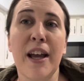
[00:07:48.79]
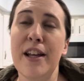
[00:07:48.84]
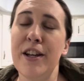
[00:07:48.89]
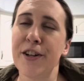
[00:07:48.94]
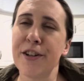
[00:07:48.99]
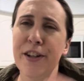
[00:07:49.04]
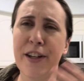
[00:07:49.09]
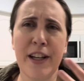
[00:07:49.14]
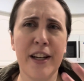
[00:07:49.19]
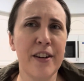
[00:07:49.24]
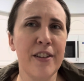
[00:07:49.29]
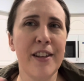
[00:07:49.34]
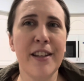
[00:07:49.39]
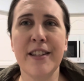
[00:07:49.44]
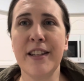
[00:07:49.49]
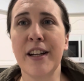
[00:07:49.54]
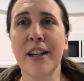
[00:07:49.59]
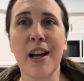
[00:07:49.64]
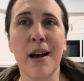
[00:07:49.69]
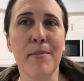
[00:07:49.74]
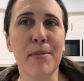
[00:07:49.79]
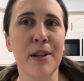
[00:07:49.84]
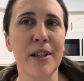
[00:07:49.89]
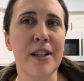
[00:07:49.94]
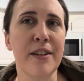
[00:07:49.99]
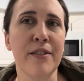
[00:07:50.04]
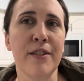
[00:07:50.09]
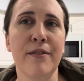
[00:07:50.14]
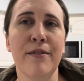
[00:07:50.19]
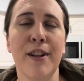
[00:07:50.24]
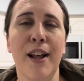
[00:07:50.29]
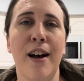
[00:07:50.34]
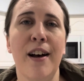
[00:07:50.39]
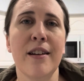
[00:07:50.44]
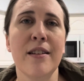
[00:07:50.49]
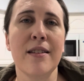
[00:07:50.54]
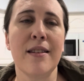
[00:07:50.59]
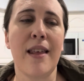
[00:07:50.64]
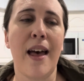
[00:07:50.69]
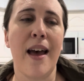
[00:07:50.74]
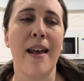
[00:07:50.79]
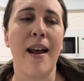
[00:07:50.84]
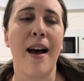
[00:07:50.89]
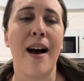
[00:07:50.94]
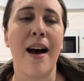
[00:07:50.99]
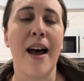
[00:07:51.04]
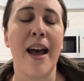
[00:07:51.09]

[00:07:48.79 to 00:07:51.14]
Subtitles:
and you're going to hear this in a couple of different vlogs that